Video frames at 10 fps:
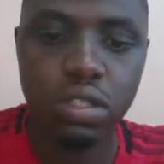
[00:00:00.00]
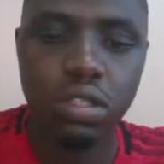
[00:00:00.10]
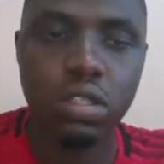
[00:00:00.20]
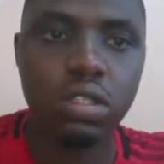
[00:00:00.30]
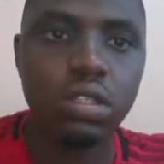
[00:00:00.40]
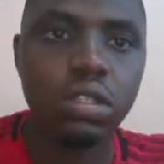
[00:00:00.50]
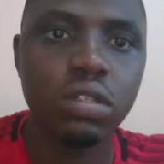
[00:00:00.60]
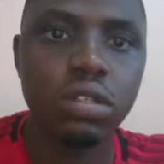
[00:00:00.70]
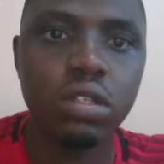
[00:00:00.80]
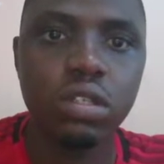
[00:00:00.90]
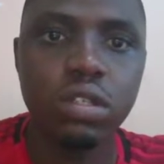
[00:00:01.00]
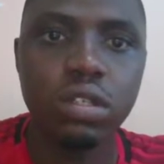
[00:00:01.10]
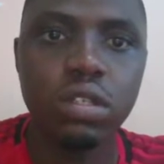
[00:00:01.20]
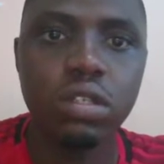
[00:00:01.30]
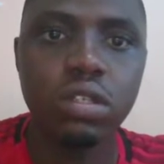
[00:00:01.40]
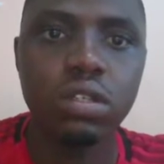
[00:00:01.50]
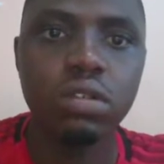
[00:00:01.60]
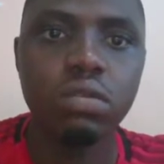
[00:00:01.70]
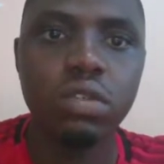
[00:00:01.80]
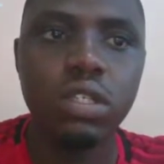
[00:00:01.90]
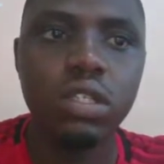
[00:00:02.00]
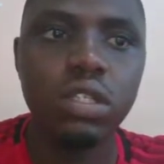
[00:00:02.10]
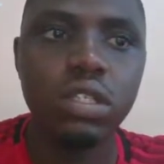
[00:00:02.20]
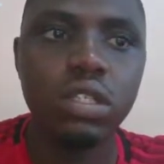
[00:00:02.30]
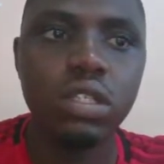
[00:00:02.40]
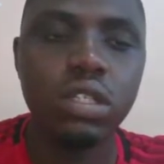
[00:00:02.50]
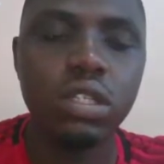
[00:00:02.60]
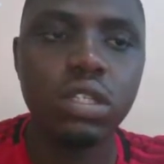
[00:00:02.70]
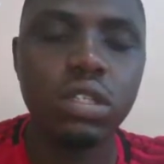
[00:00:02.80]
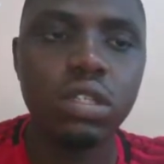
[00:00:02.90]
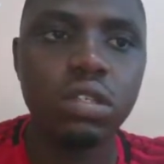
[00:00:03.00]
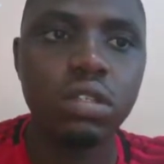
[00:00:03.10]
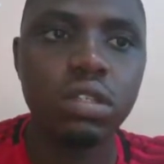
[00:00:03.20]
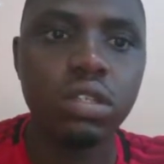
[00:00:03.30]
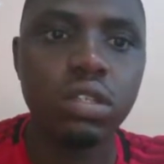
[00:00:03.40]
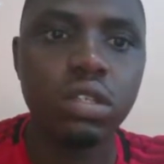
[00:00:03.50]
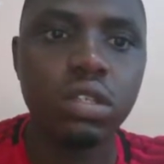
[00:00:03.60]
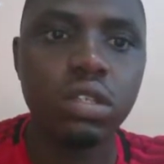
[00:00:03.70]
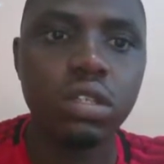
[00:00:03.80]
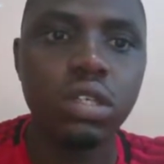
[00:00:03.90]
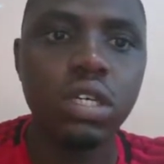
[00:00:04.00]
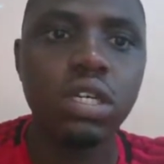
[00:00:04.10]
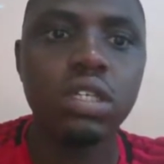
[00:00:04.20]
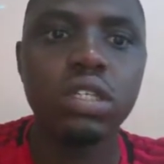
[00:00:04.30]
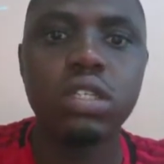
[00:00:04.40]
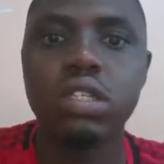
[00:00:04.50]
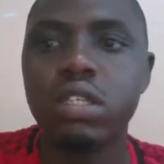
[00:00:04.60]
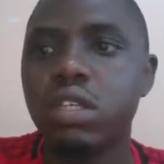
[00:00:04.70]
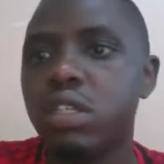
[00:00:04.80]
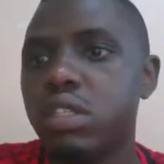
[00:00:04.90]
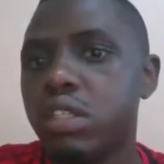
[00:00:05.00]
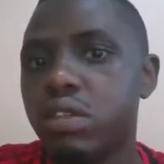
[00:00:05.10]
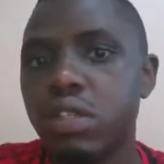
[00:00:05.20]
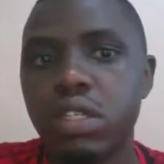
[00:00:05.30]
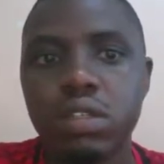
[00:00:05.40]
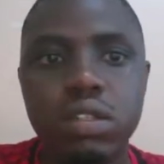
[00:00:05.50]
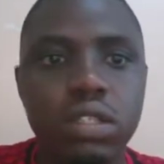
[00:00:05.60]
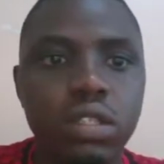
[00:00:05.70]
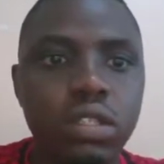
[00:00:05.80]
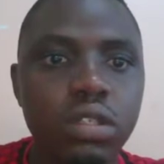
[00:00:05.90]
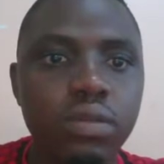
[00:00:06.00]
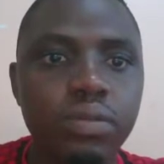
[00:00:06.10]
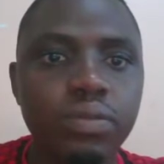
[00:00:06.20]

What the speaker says: need that layout. We didn't need that layout. And just like that, our layout is here.